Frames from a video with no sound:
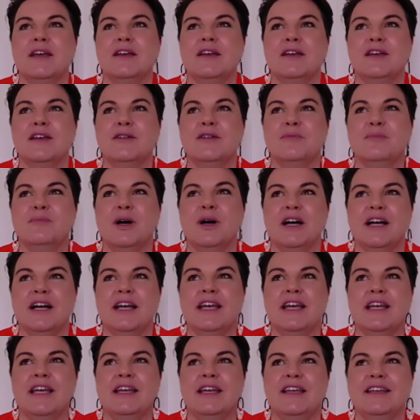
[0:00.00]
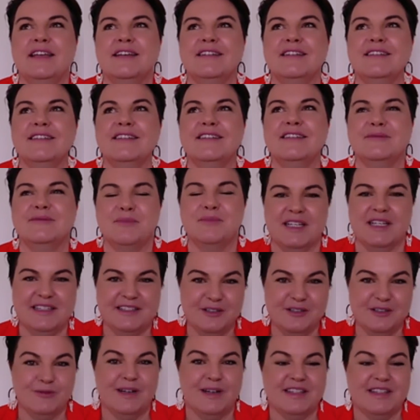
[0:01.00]
My
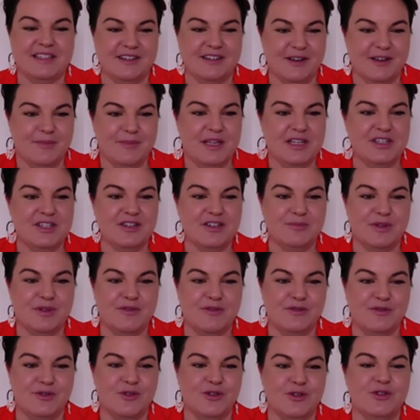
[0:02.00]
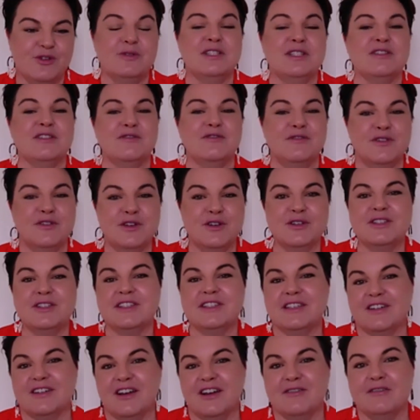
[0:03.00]
little one that I mentioned before, who was the first that
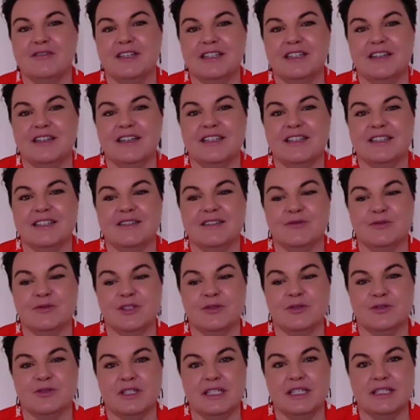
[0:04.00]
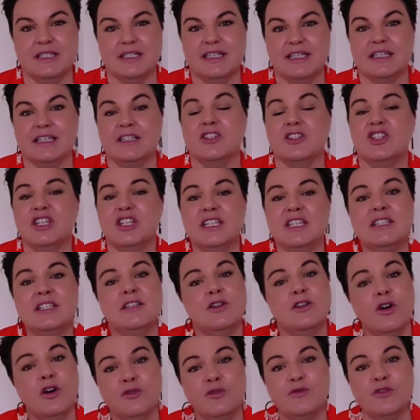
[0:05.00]
I realised was autistic, and she's
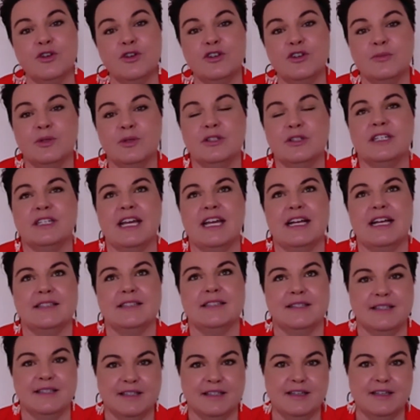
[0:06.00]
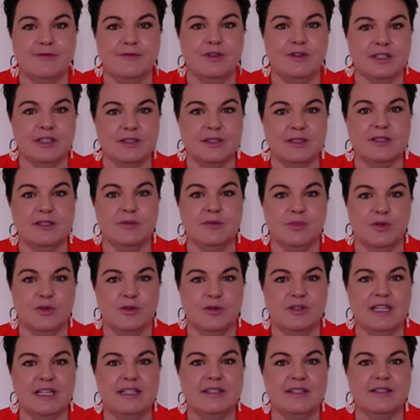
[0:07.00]
non-verbal and has significant support
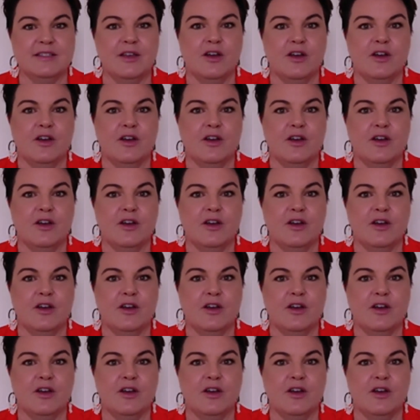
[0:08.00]
needs. So,